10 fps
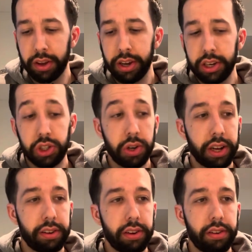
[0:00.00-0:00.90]

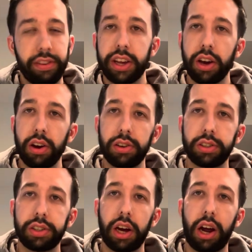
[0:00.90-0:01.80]
shooting videos,
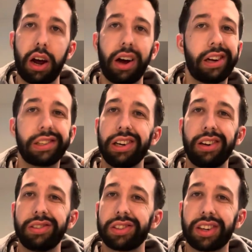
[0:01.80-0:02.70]

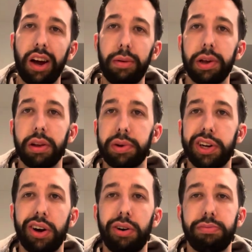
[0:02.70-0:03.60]
just comment, let me know.